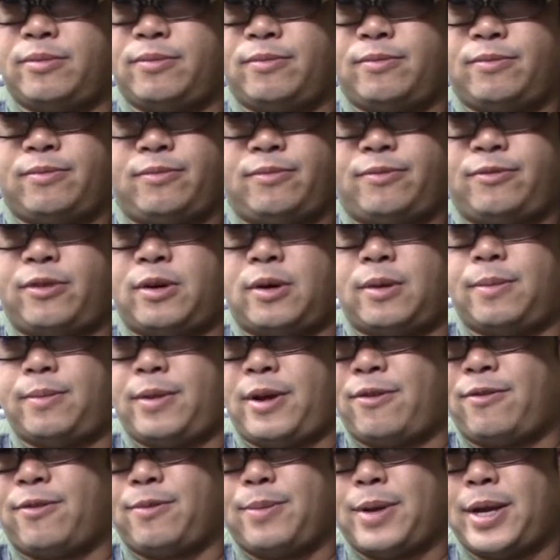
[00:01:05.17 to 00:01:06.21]
from
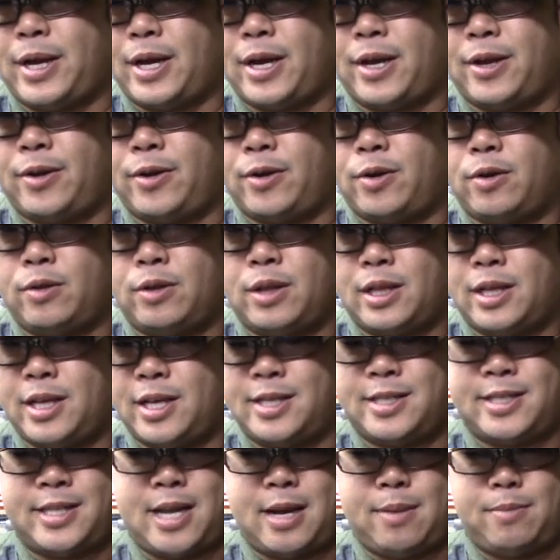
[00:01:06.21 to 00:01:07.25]
everybody I know that they
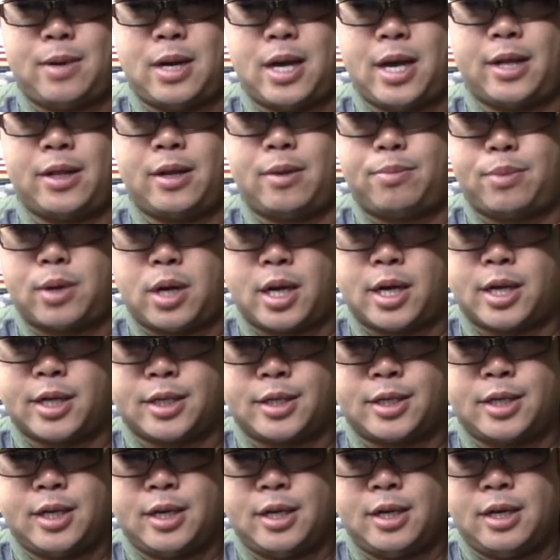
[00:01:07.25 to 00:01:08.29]
stand behind their product.